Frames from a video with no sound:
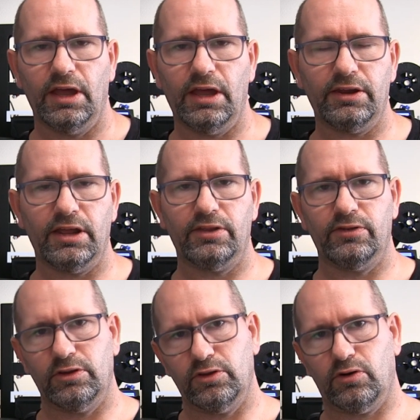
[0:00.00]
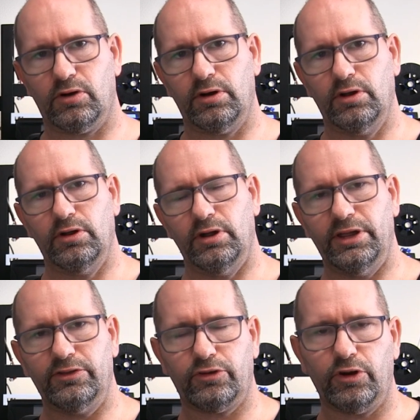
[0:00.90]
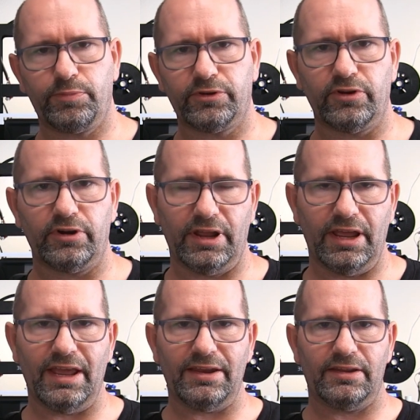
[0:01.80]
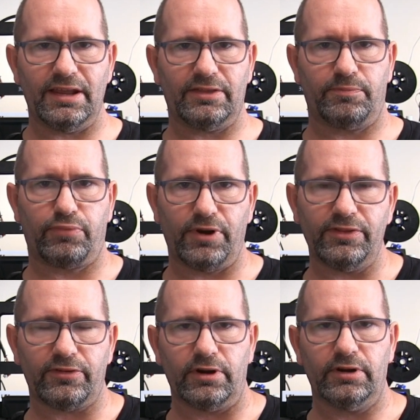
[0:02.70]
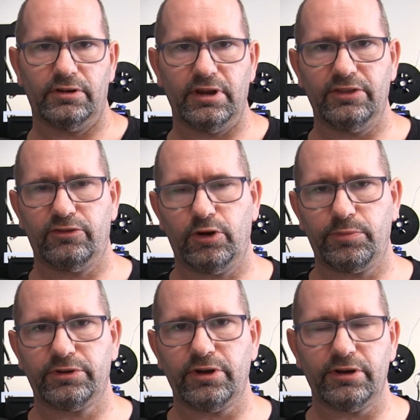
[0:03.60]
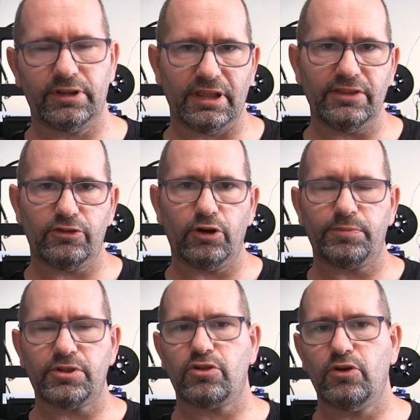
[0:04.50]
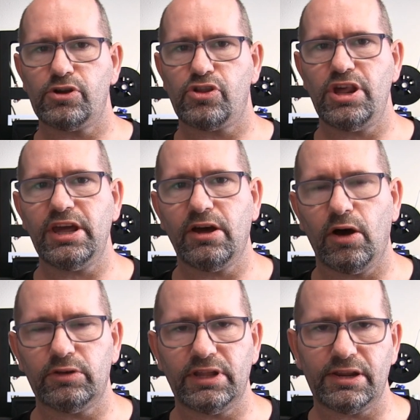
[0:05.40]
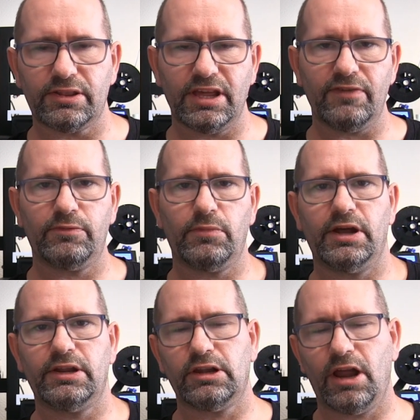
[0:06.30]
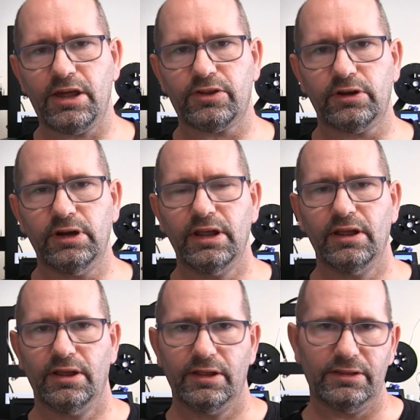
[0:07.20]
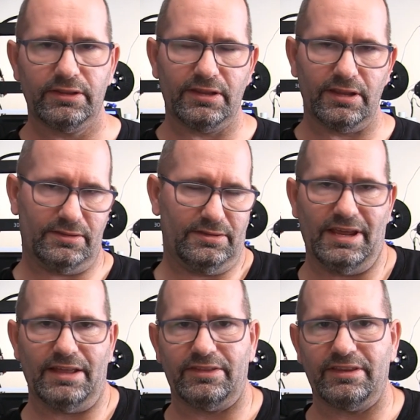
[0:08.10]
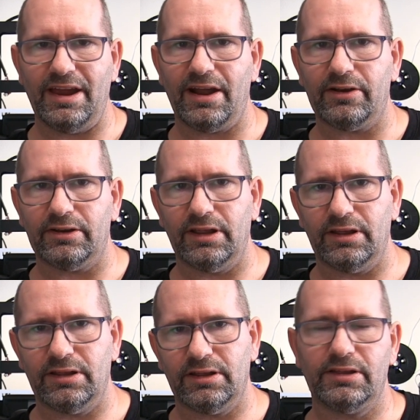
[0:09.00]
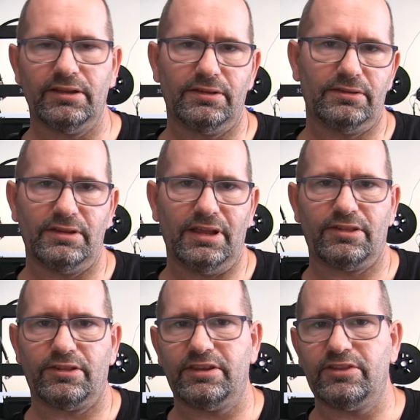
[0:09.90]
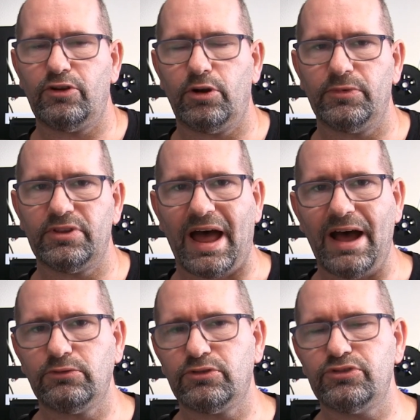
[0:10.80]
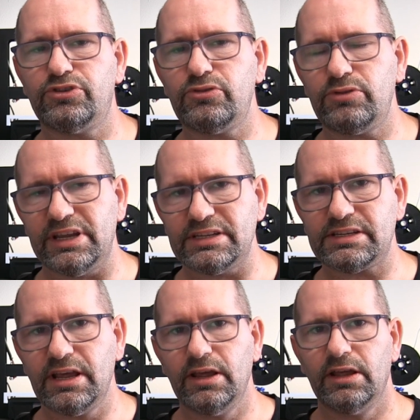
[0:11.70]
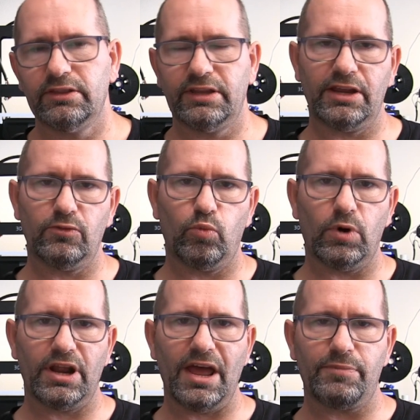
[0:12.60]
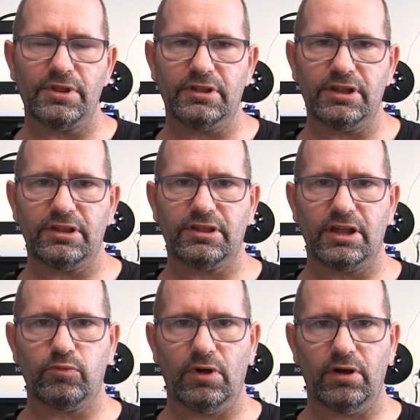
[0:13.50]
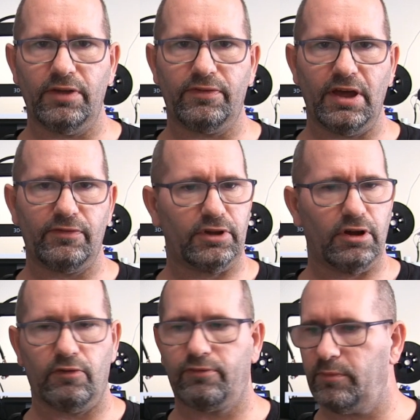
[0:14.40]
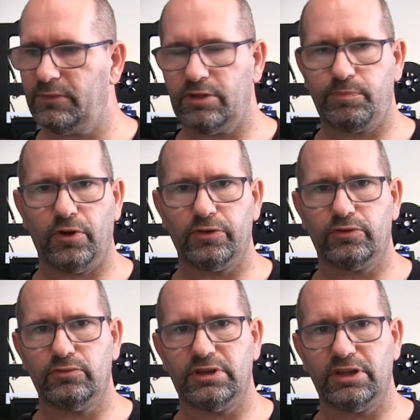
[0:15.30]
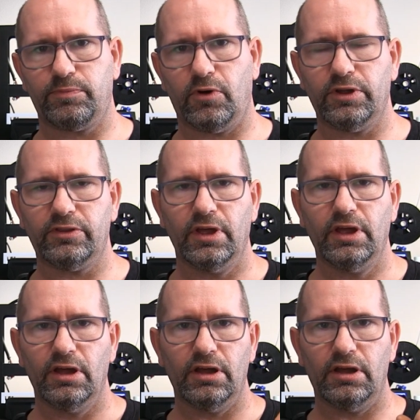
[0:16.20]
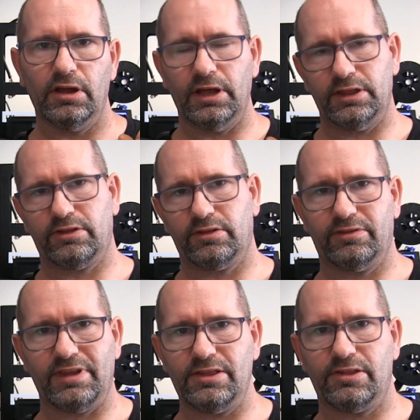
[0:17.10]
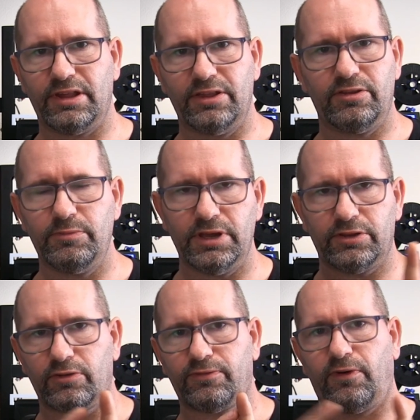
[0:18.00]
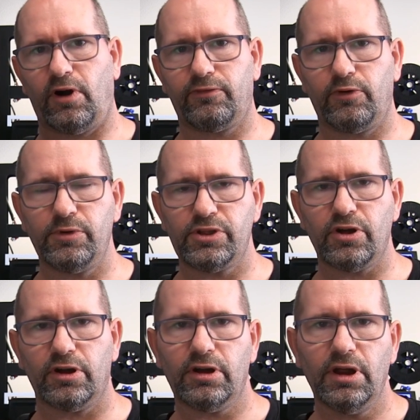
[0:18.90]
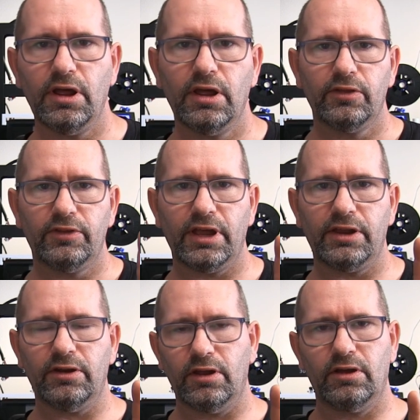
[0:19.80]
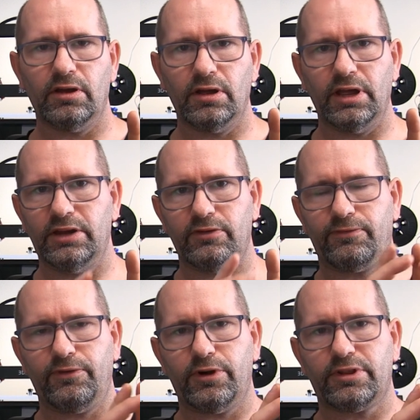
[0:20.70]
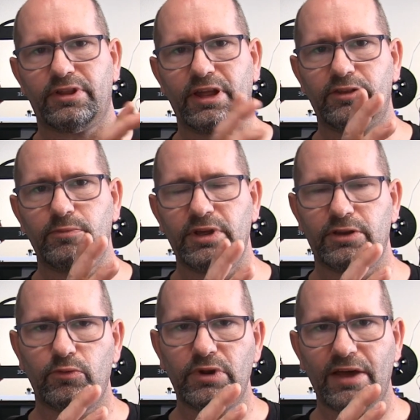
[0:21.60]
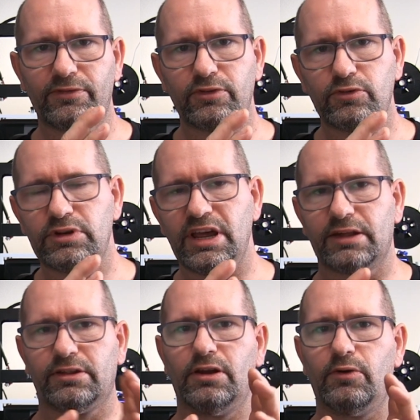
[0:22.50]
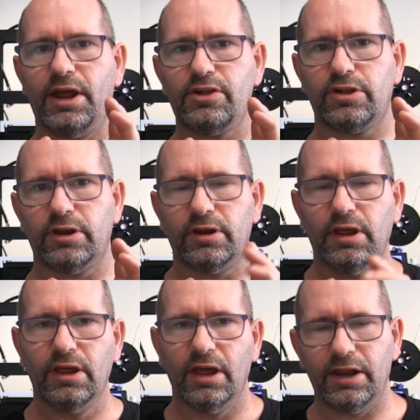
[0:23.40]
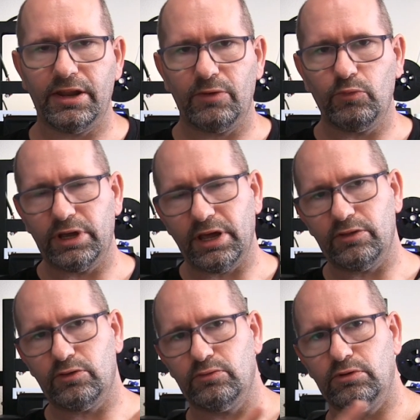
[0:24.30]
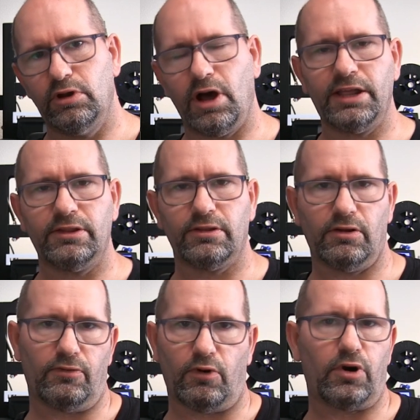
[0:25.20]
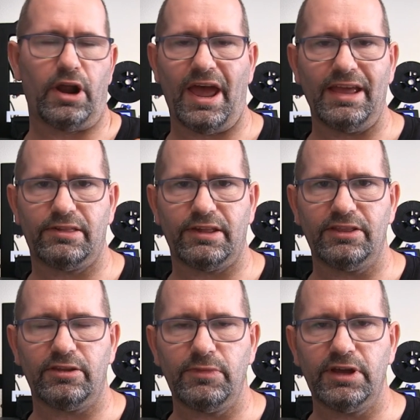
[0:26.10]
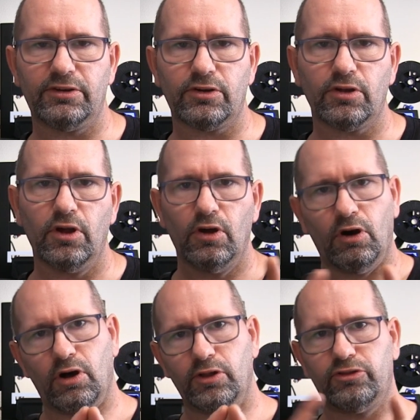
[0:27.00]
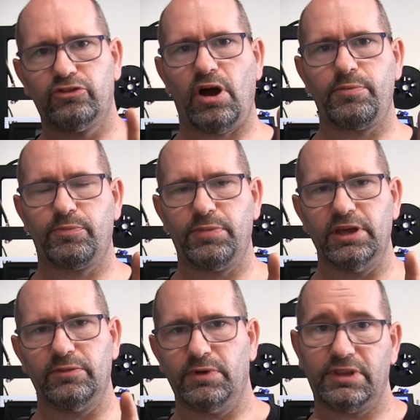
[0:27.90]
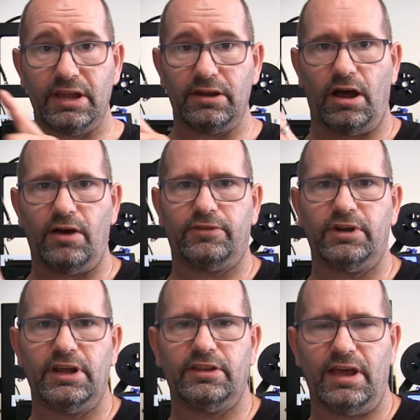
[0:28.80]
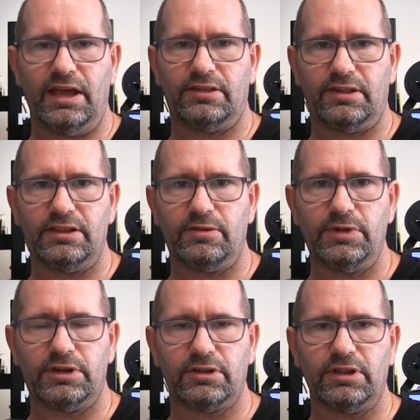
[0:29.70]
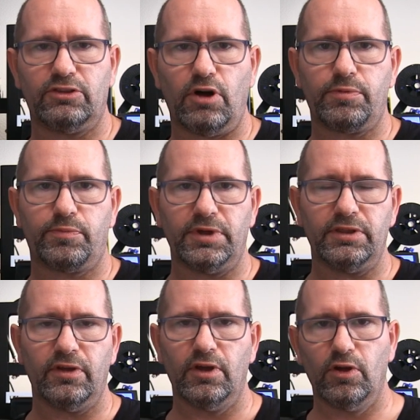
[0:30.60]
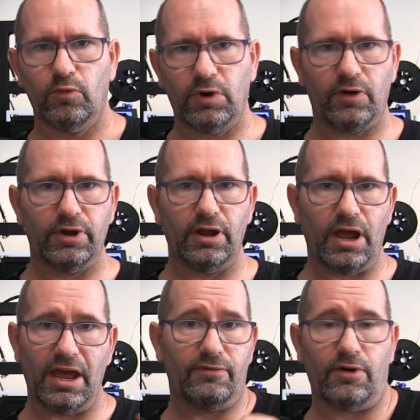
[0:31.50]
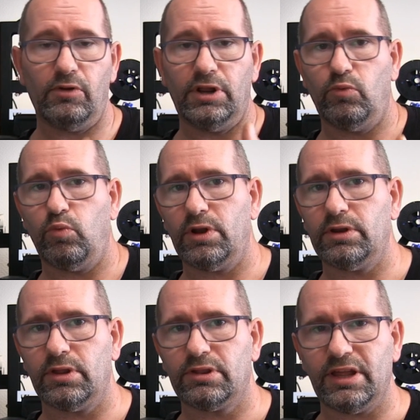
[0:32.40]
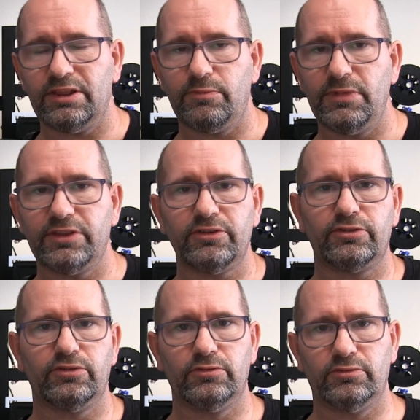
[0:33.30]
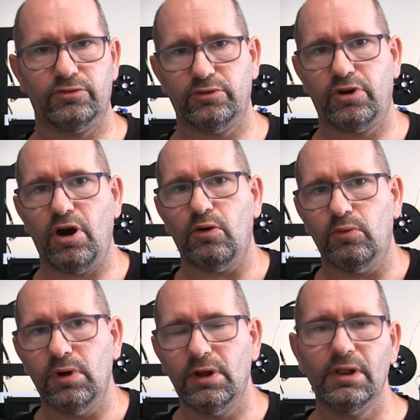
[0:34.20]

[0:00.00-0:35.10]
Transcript: And then your interpreter in that printer, the interpreter that interprets your G-code that is given by the slicer, yeah, there uh, it's determined how to do this then what happens is it says, well, if you have to go from this point to this point, uh, it's 10 centimeters far from each other, then uh, in the first centimeter we have to do the acceleration. And then we can do 9 or 8 centimeters on top speed. But then after that 8 centimeters in top speed, where we have only 1 centimeter to, to go,